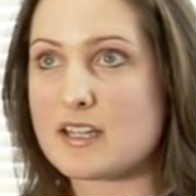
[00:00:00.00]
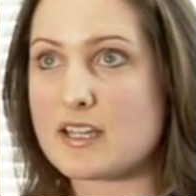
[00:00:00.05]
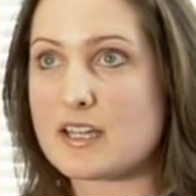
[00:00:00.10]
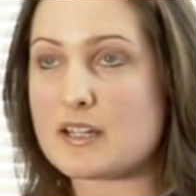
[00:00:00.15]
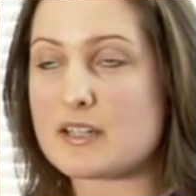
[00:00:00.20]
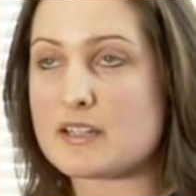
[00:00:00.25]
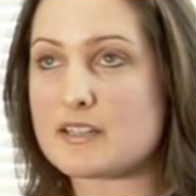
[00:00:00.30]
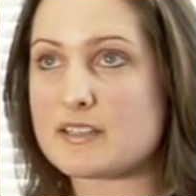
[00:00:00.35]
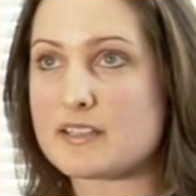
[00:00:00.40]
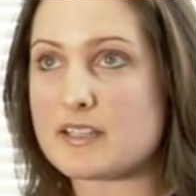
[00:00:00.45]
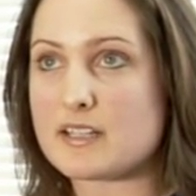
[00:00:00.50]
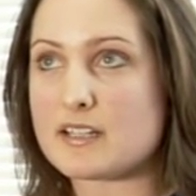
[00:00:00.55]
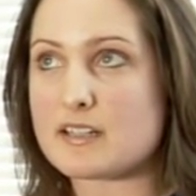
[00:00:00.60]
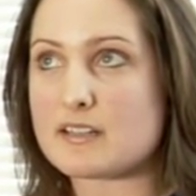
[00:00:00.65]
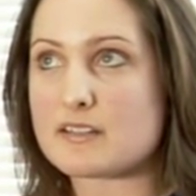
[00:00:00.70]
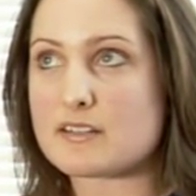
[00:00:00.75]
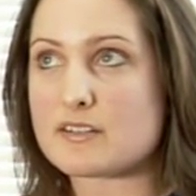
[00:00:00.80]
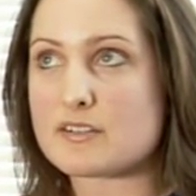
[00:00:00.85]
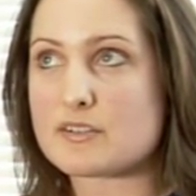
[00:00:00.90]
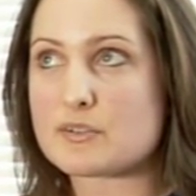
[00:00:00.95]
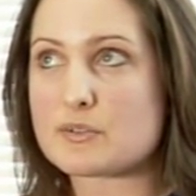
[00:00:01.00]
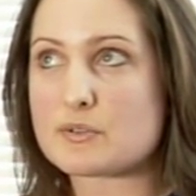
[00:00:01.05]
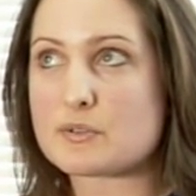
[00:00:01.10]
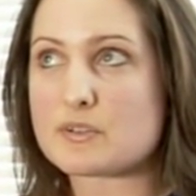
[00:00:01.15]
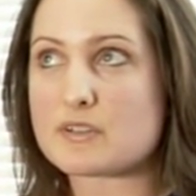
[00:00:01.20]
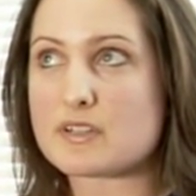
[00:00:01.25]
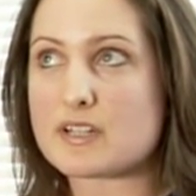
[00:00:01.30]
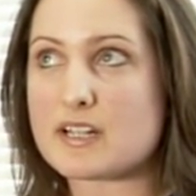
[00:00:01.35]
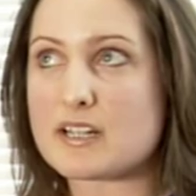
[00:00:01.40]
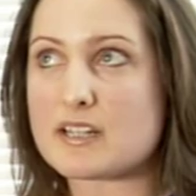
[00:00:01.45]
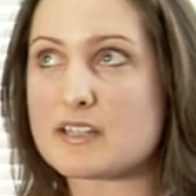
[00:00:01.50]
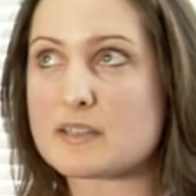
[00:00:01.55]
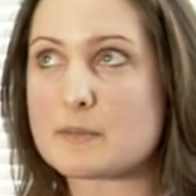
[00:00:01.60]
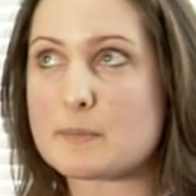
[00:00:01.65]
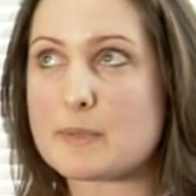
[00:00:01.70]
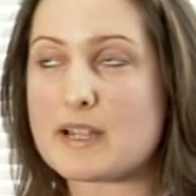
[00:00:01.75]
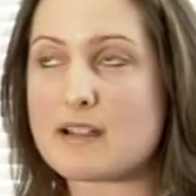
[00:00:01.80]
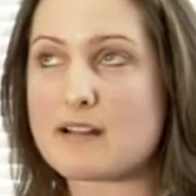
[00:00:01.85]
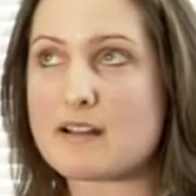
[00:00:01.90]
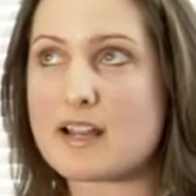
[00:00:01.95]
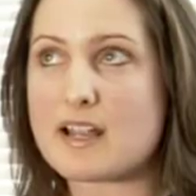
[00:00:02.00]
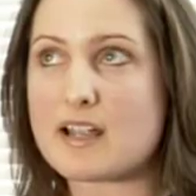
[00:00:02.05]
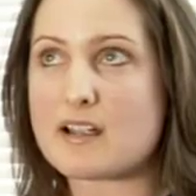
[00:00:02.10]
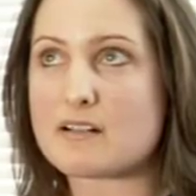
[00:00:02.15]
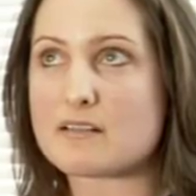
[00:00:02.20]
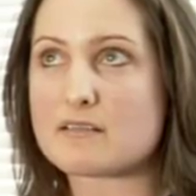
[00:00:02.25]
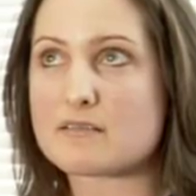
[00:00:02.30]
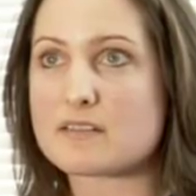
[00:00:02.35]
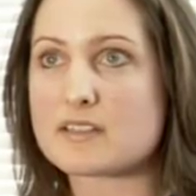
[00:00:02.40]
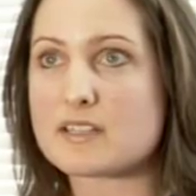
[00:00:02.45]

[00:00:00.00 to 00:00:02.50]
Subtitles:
And the story is about how